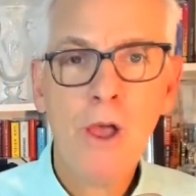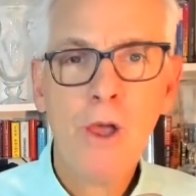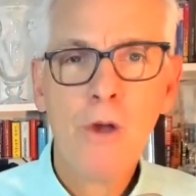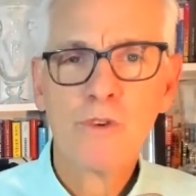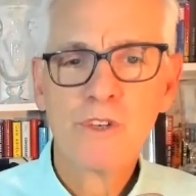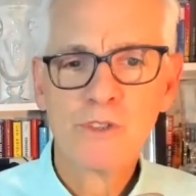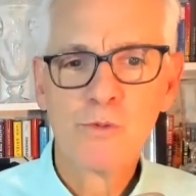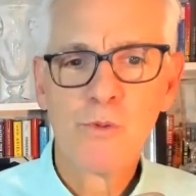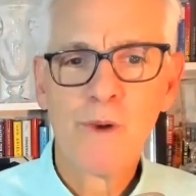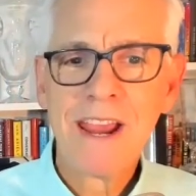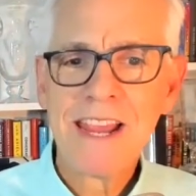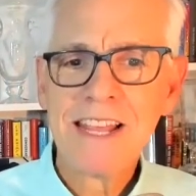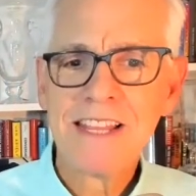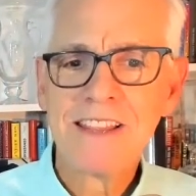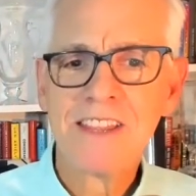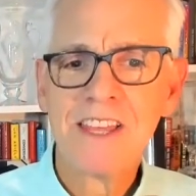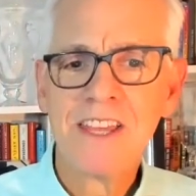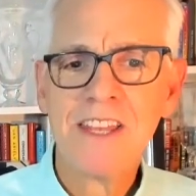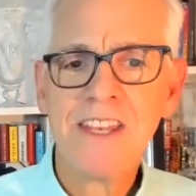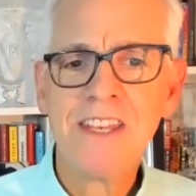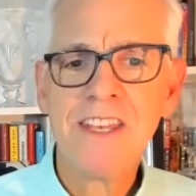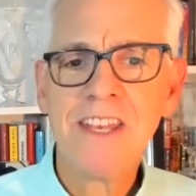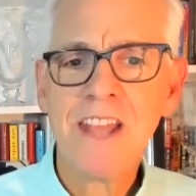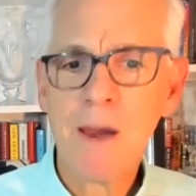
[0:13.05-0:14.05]
was ranked
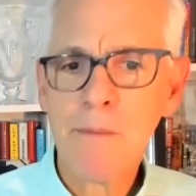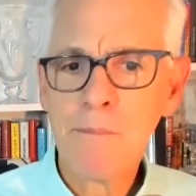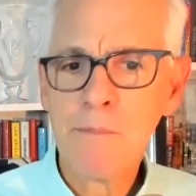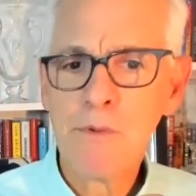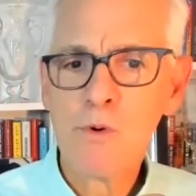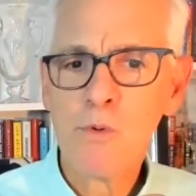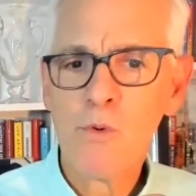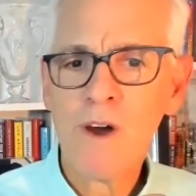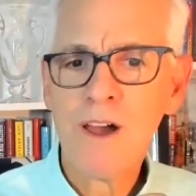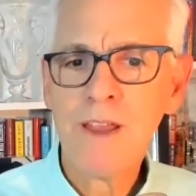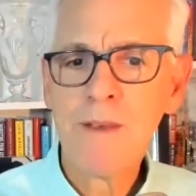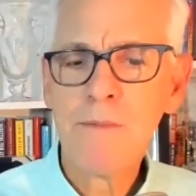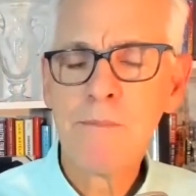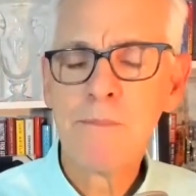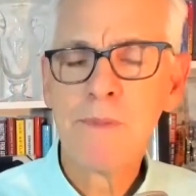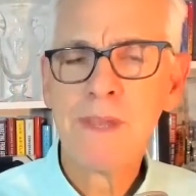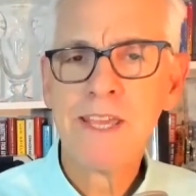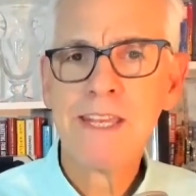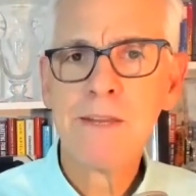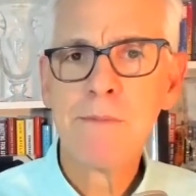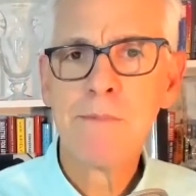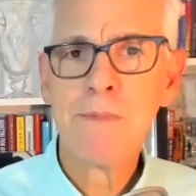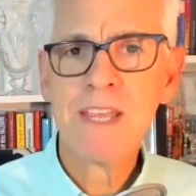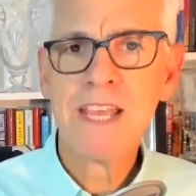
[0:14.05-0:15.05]
the number one
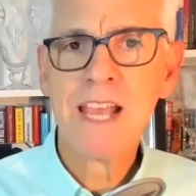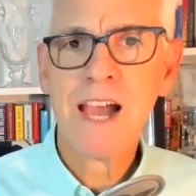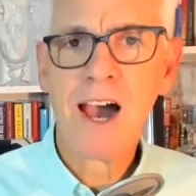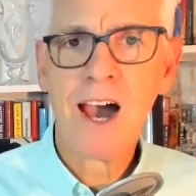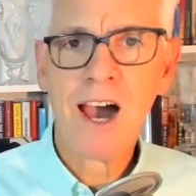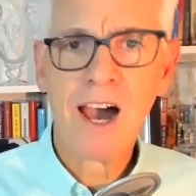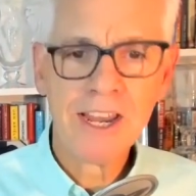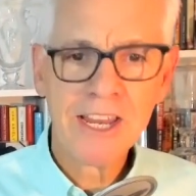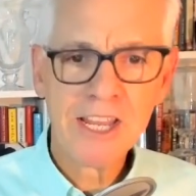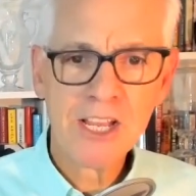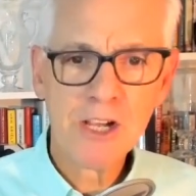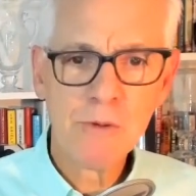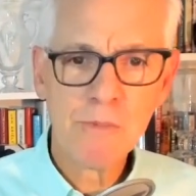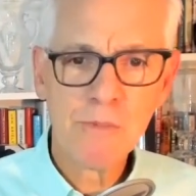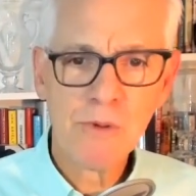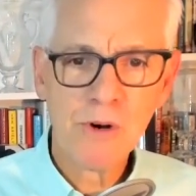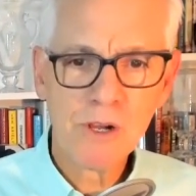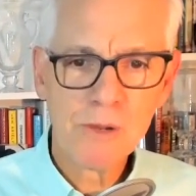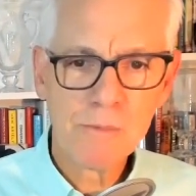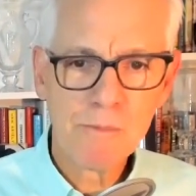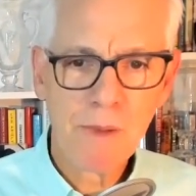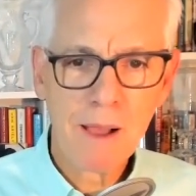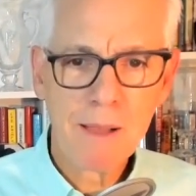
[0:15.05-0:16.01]
B two B audiobook